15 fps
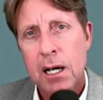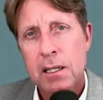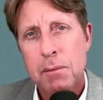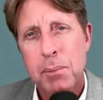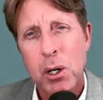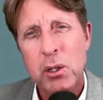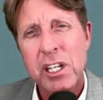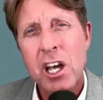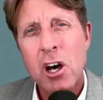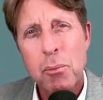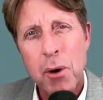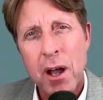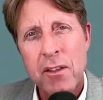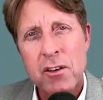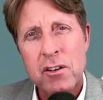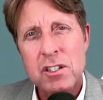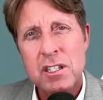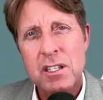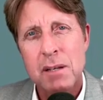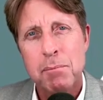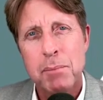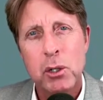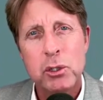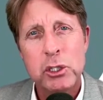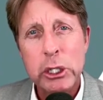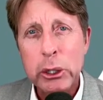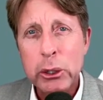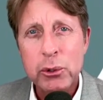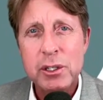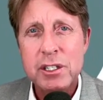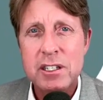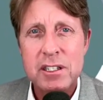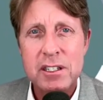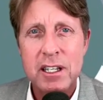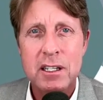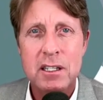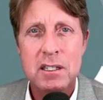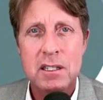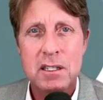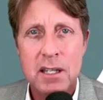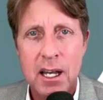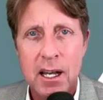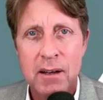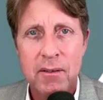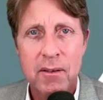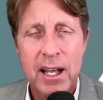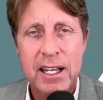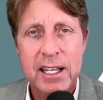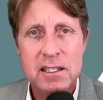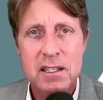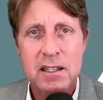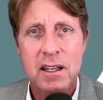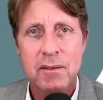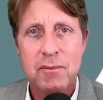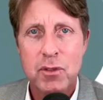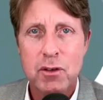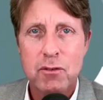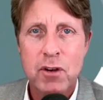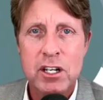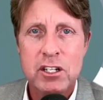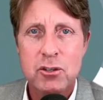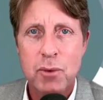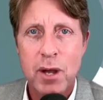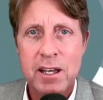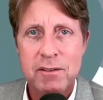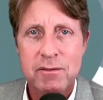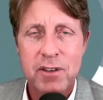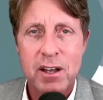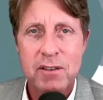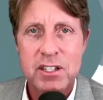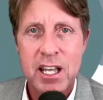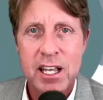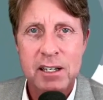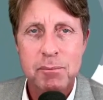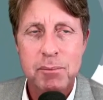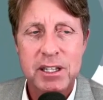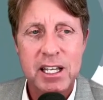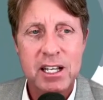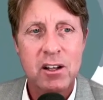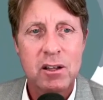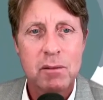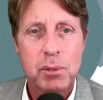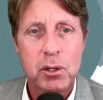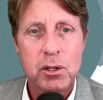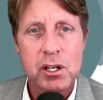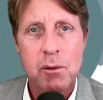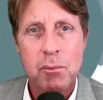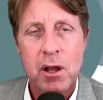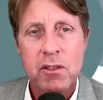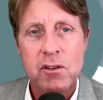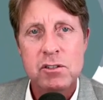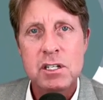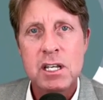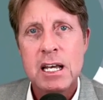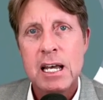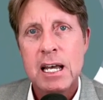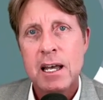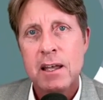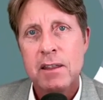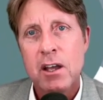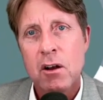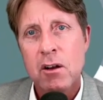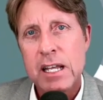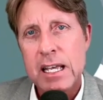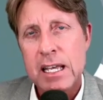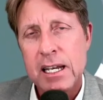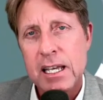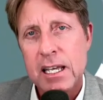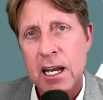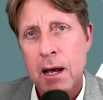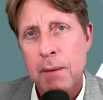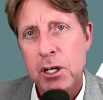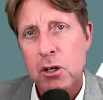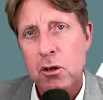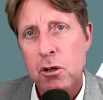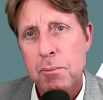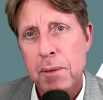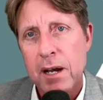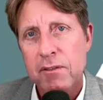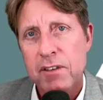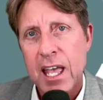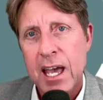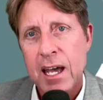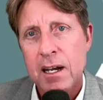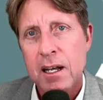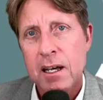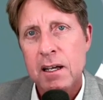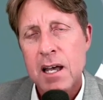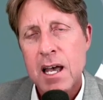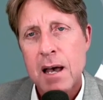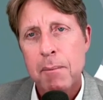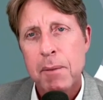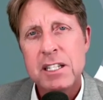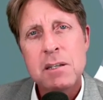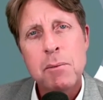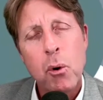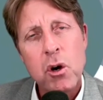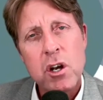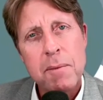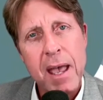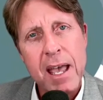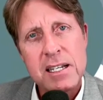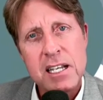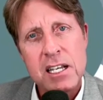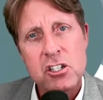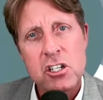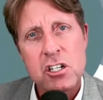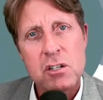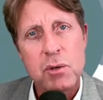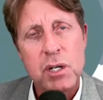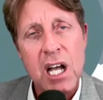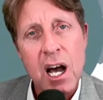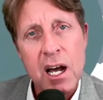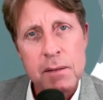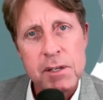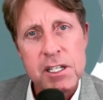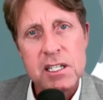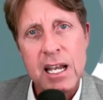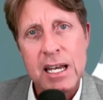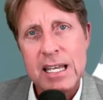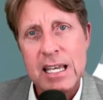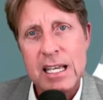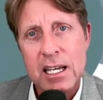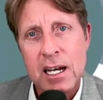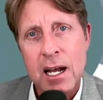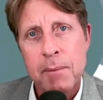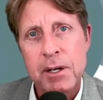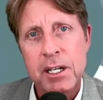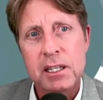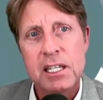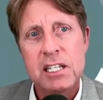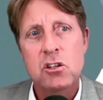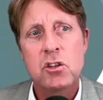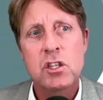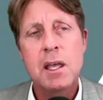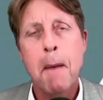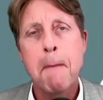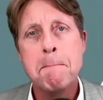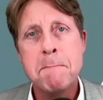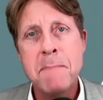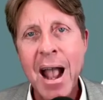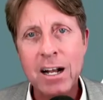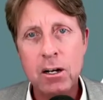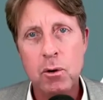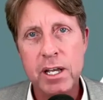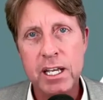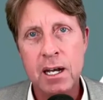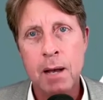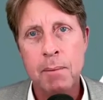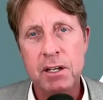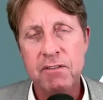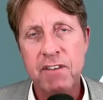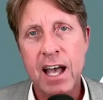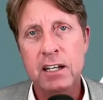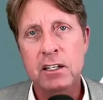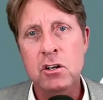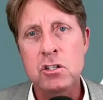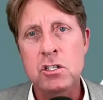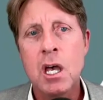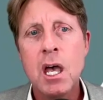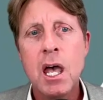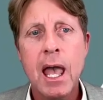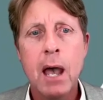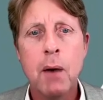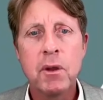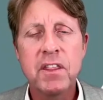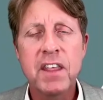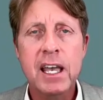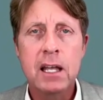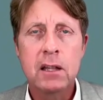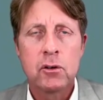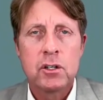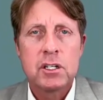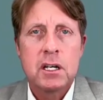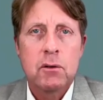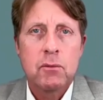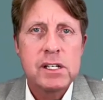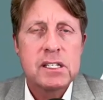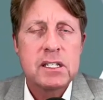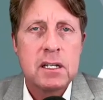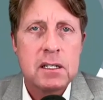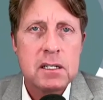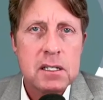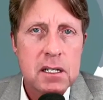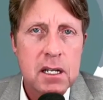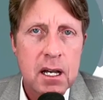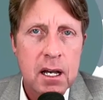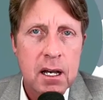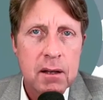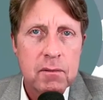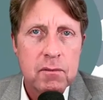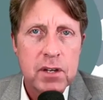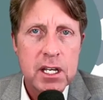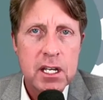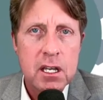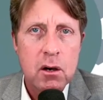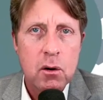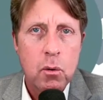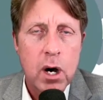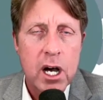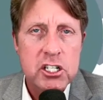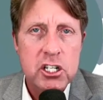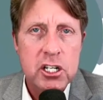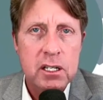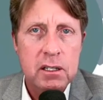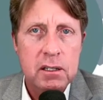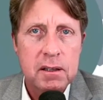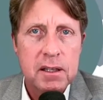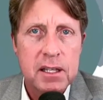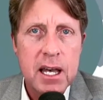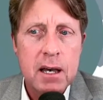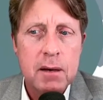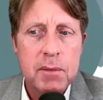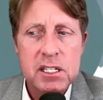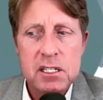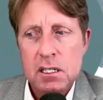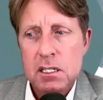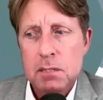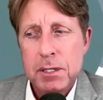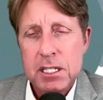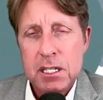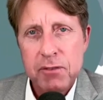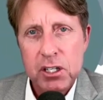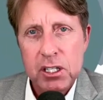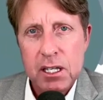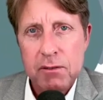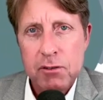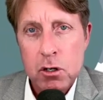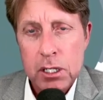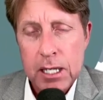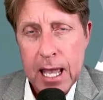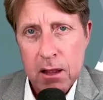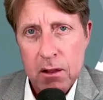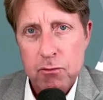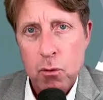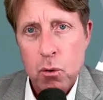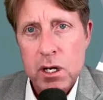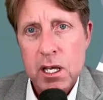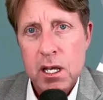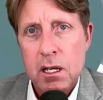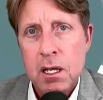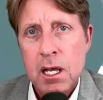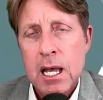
Beaulieu brothers. Beaulieu is I guess the French way of saying it, but they call it Beaulieu brothers. They're an economic group out of Canada, but it's important to pay attention to economist and economic. These are the macroeconomic factors. And one thing I learned in a recent video watching them is specifically if you're in California,